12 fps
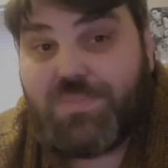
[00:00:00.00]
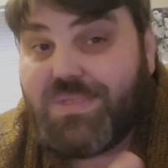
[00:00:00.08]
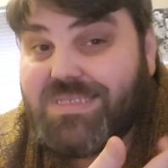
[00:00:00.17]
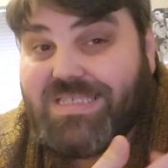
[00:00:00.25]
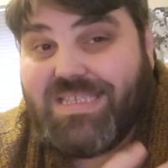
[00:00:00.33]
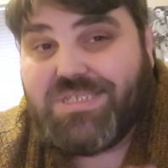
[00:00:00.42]

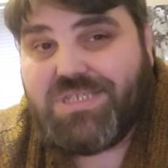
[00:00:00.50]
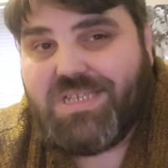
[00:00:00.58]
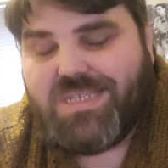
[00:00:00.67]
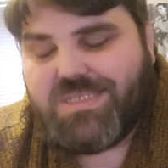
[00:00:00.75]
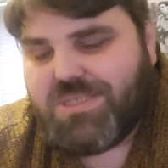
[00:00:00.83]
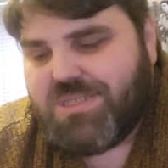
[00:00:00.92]
So there she
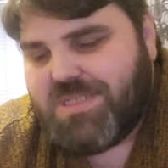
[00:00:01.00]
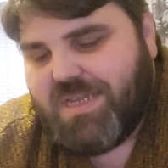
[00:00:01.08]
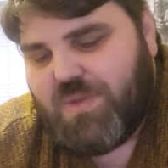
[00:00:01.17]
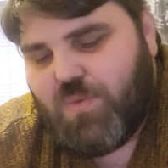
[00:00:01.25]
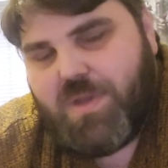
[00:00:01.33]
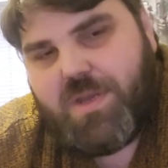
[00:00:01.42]
is, and she died
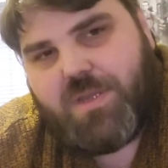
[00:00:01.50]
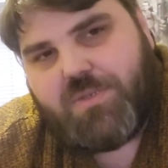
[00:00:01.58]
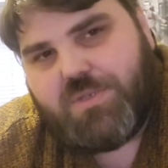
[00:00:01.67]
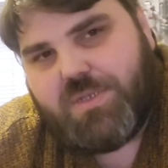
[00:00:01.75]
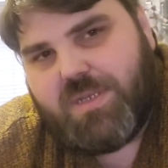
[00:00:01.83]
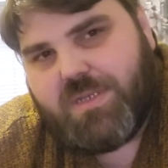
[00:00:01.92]
at
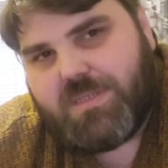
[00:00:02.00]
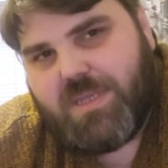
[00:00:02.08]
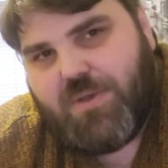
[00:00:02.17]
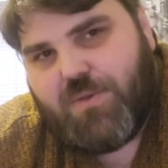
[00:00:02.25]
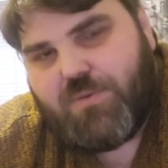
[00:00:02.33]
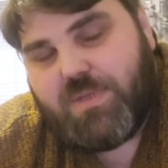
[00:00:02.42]
100 years
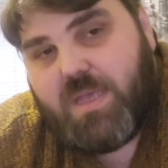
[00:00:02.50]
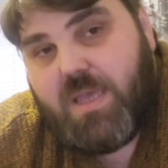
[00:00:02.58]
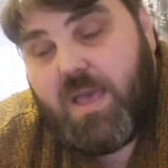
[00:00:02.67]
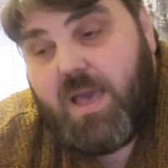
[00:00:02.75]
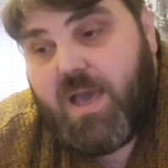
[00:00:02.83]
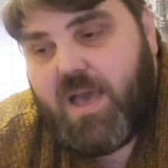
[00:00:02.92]
old.
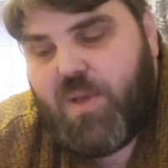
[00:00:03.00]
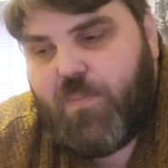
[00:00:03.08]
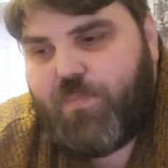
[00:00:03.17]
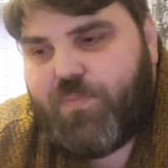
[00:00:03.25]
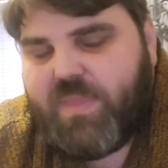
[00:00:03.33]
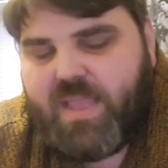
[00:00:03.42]

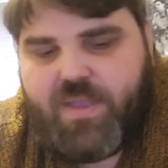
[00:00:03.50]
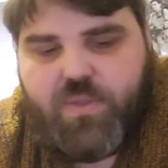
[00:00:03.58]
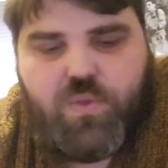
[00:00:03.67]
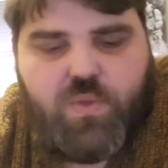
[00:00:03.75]
Now,